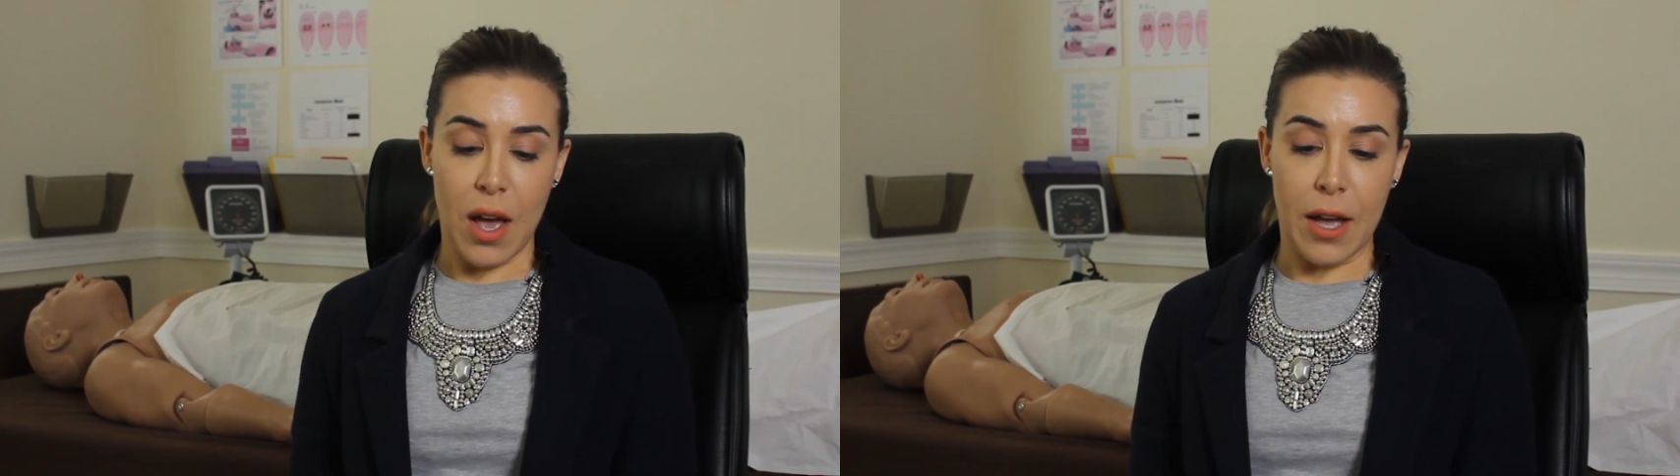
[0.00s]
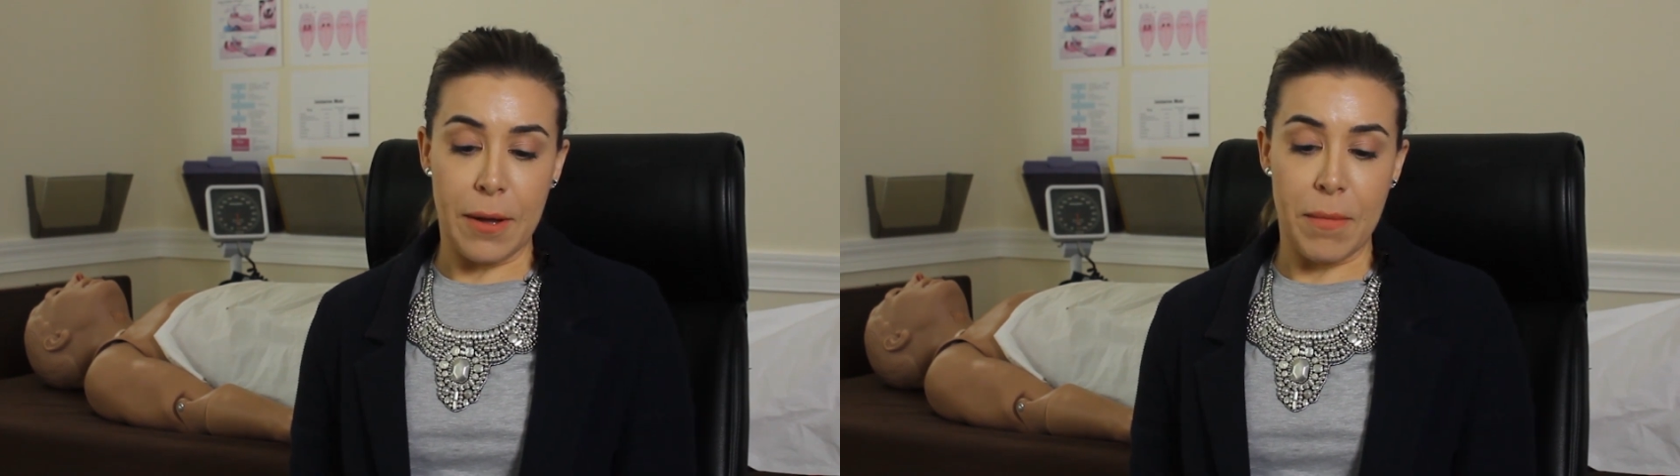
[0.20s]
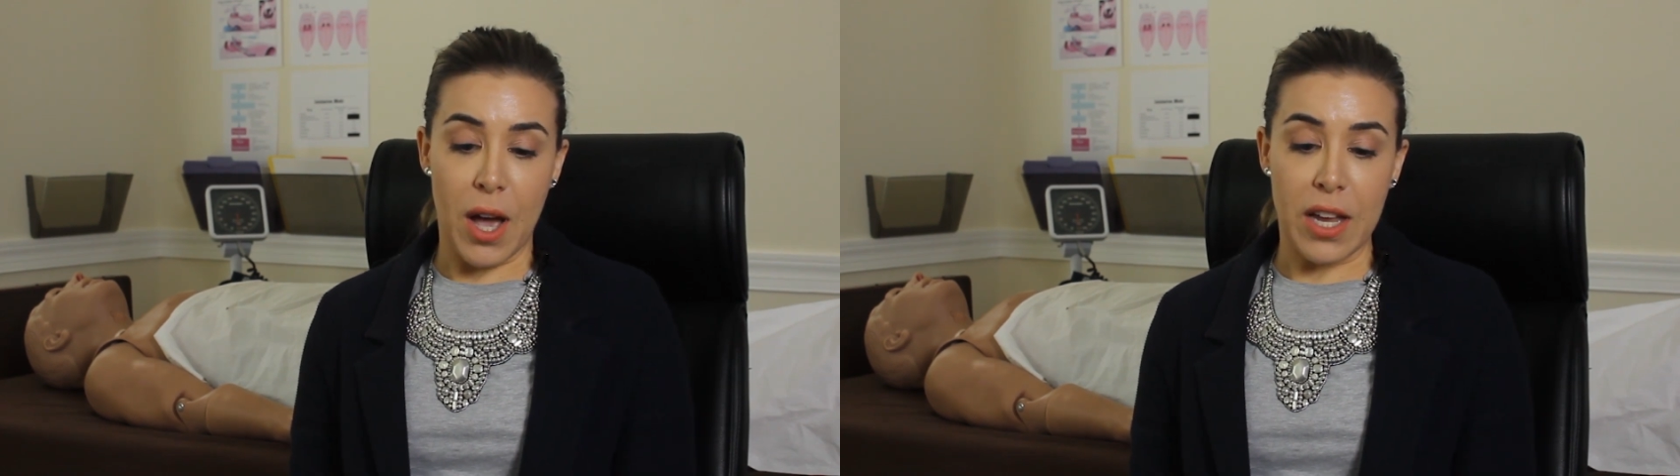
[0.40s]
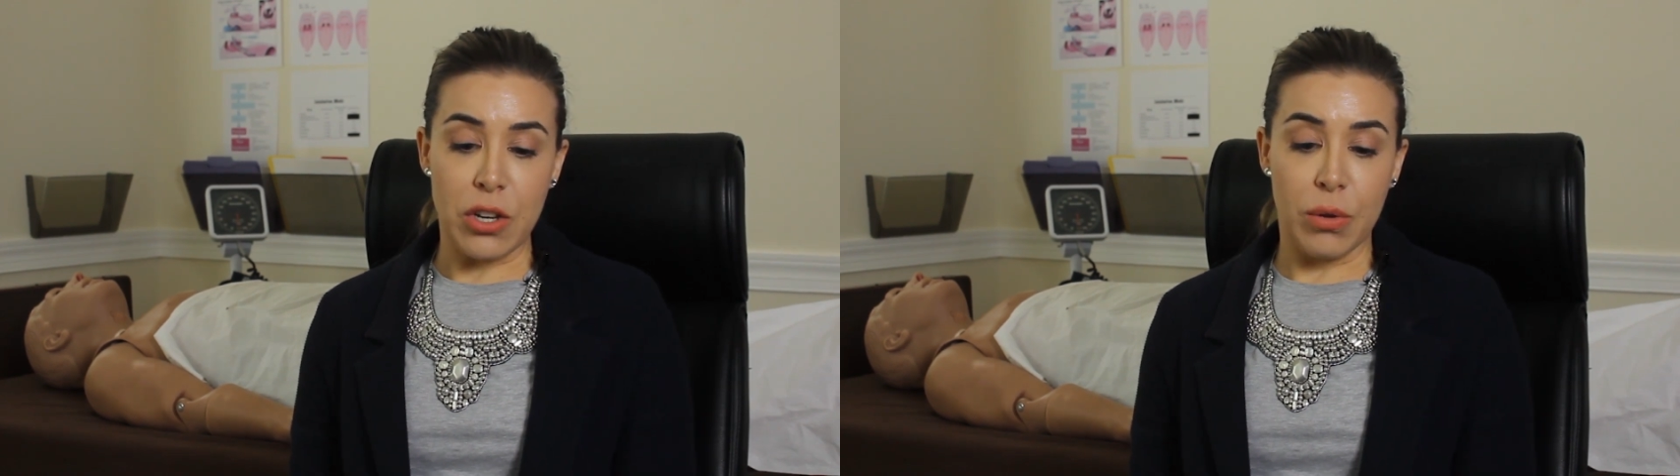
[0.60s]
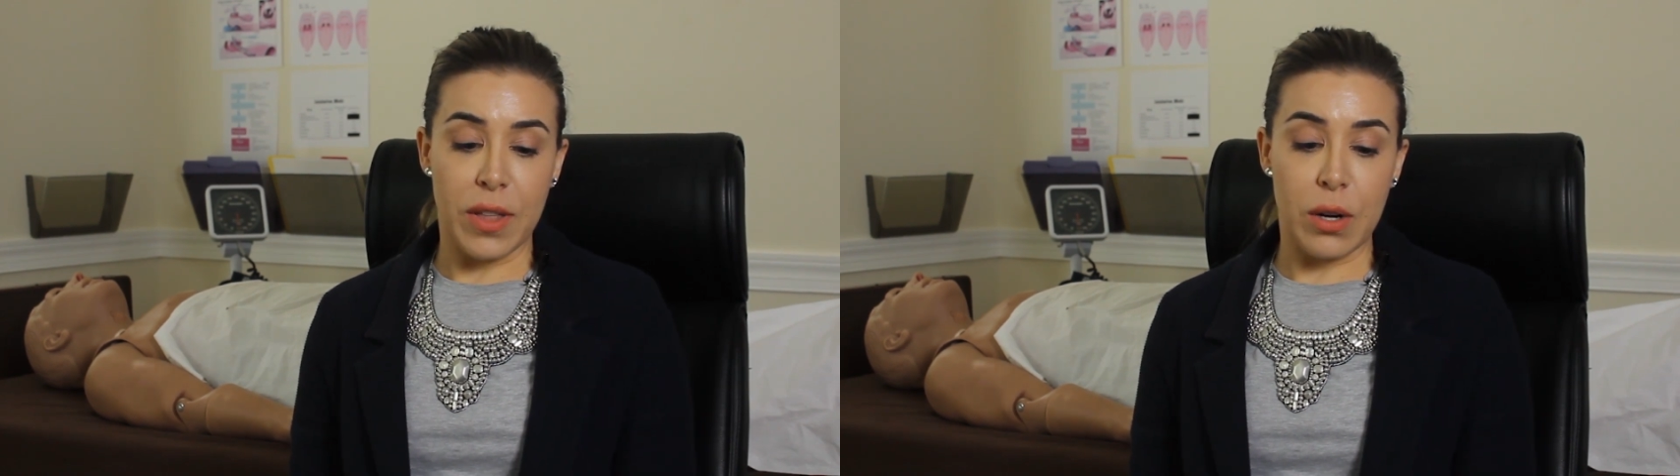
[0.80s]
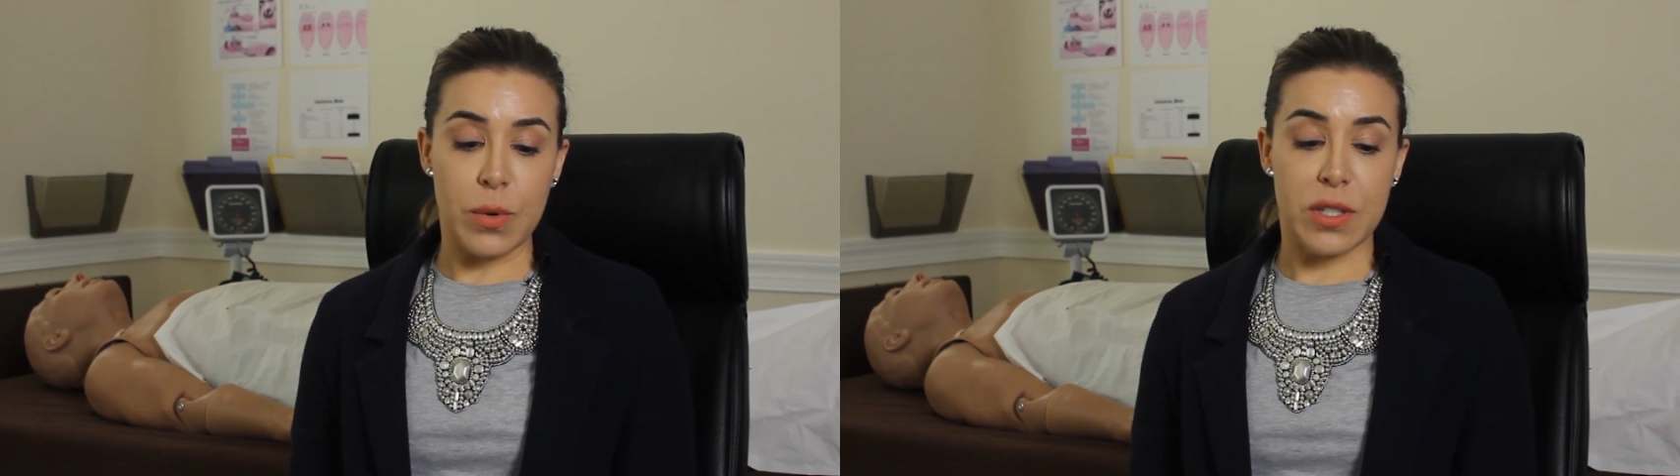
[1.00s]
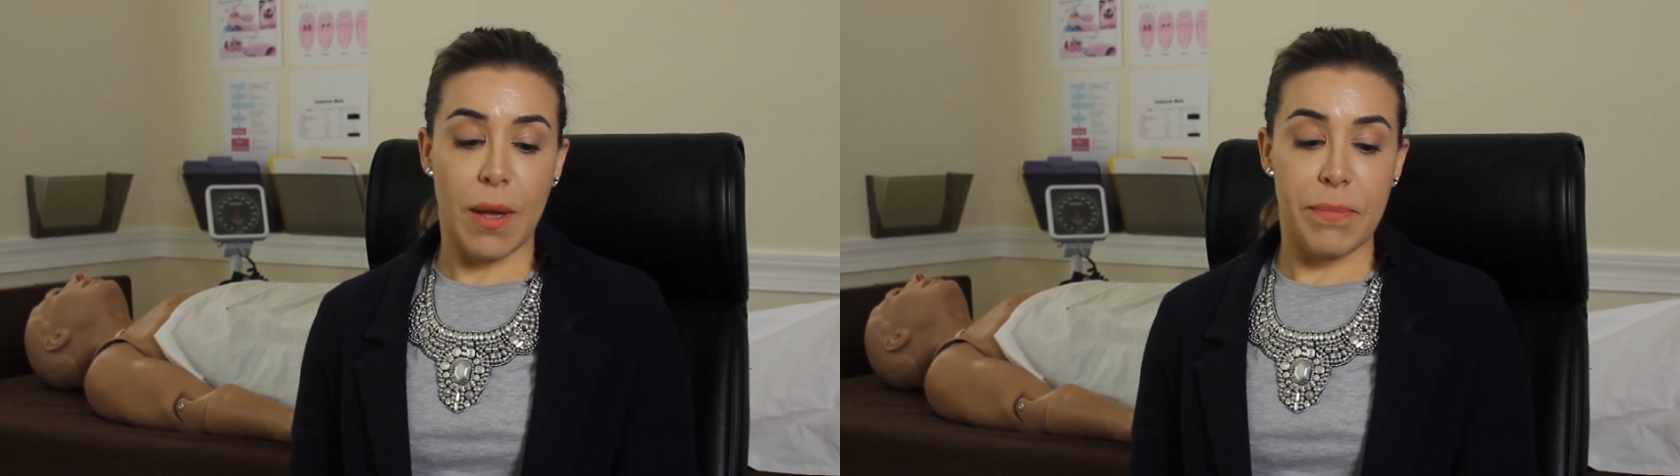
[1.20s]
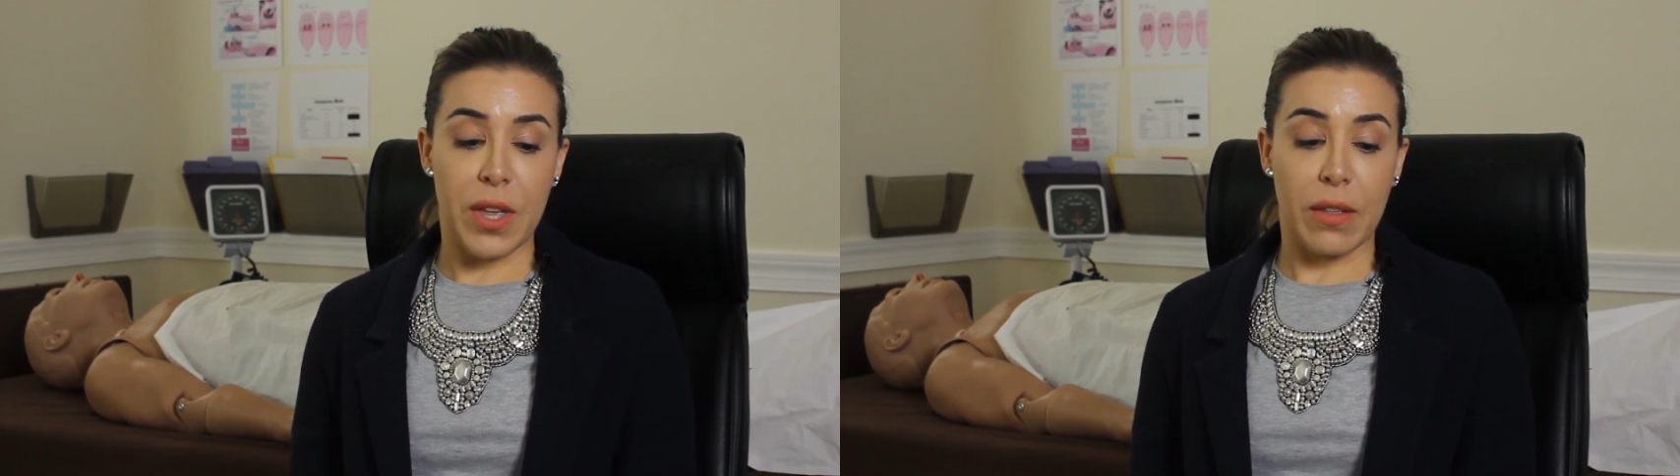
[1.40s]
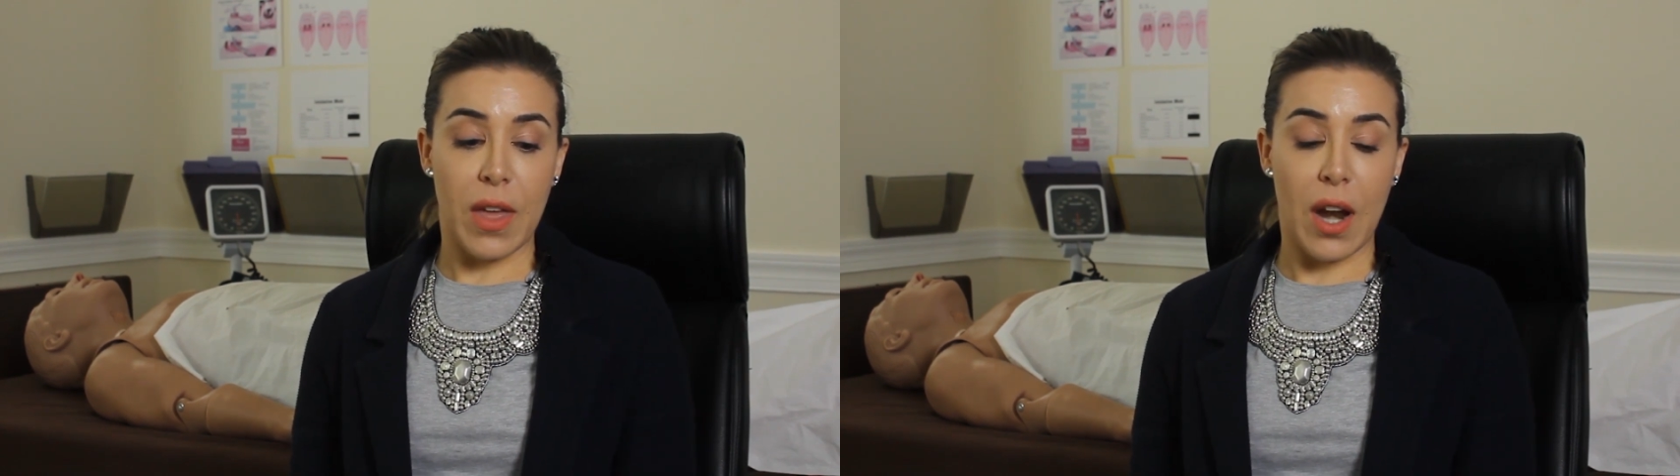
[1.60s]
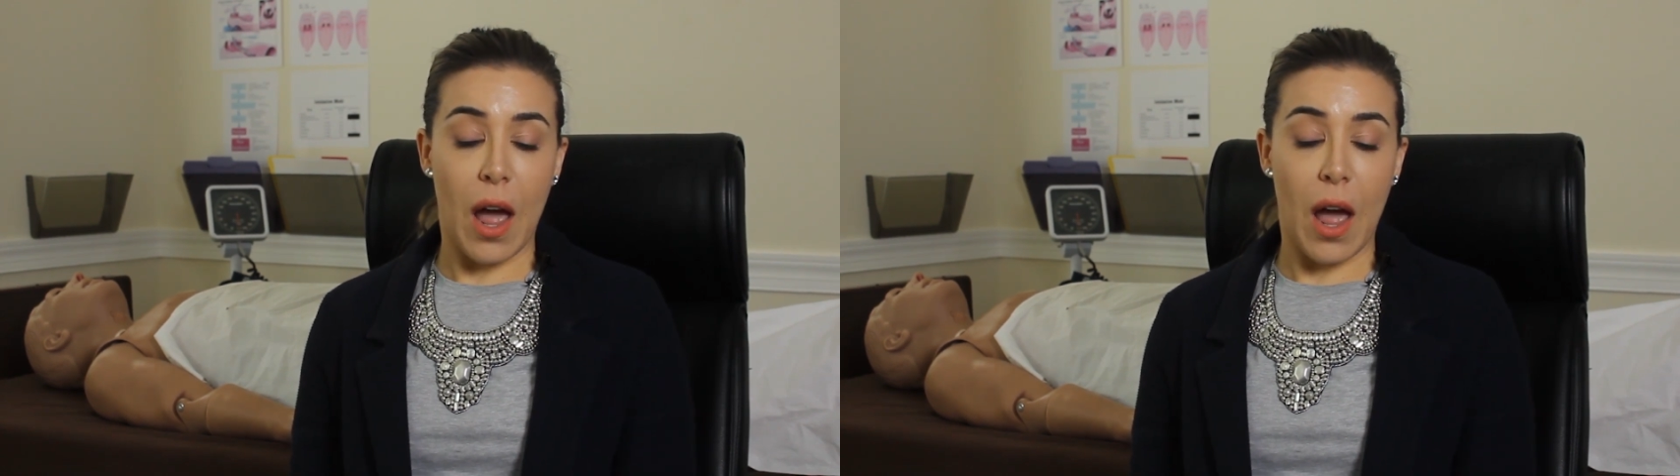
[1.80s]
I knew that it was something that